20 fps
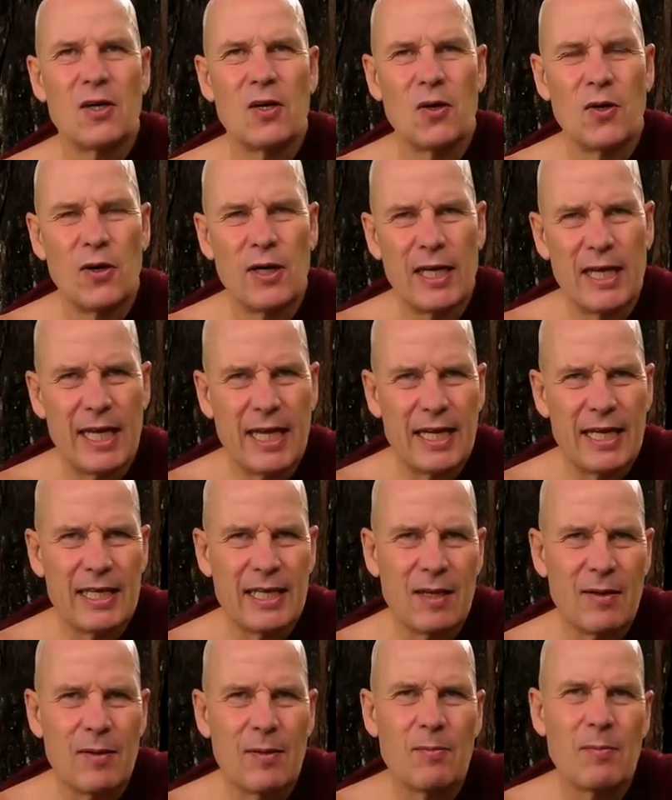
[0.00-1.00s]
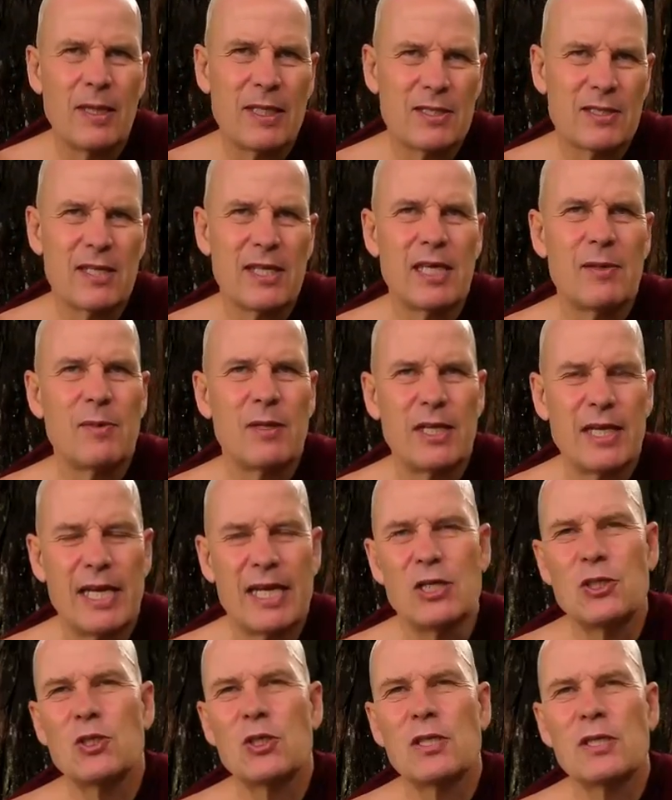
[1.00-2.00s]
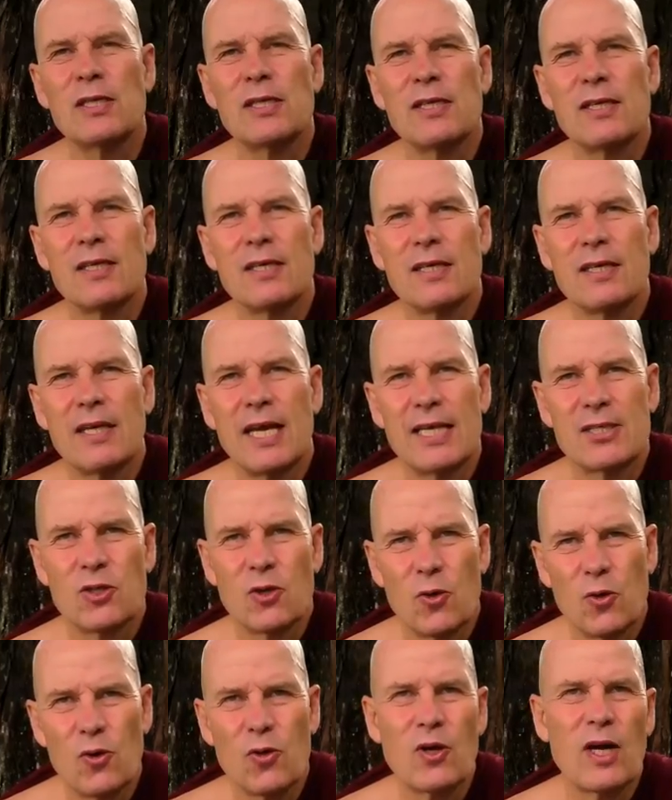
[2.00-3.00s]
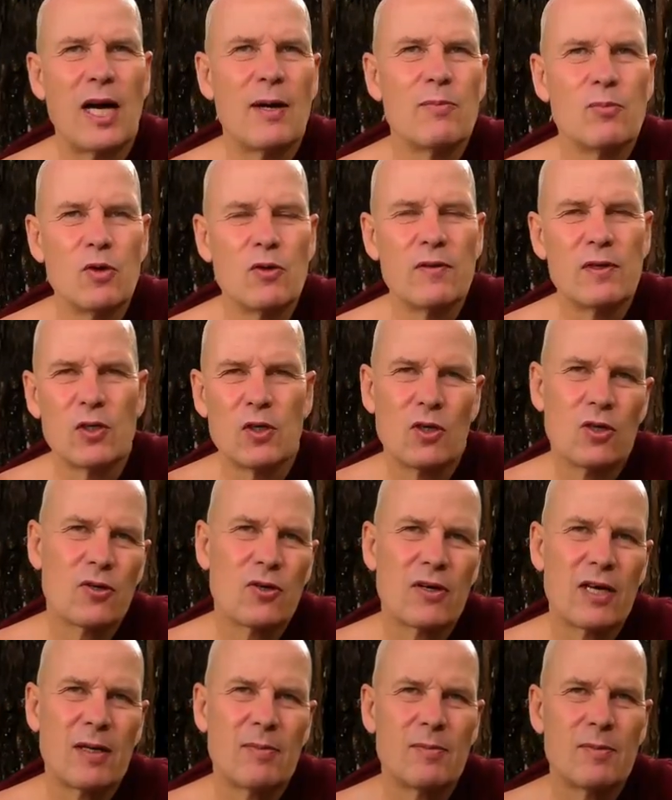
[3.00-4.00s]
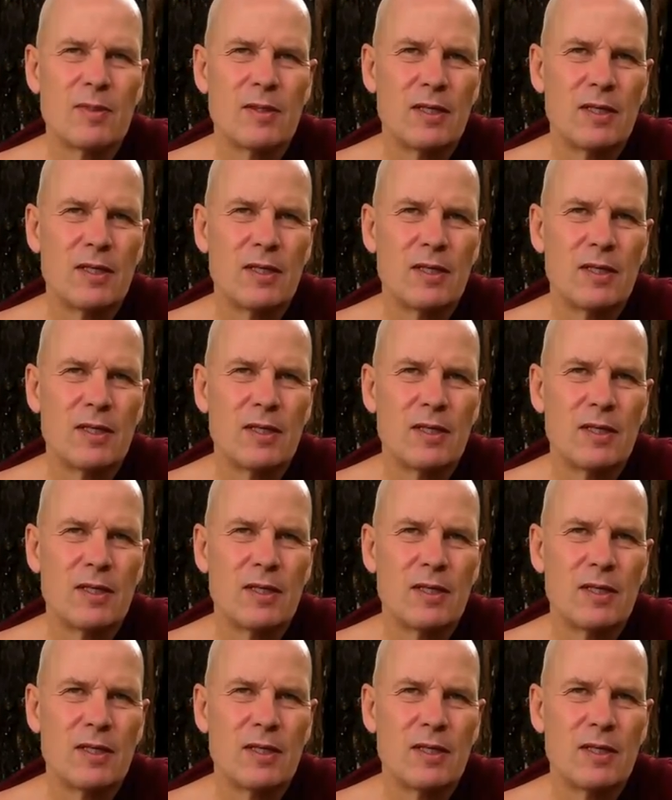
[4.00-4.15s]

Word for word: or in a mental emanation, as a hologram, moving hologram,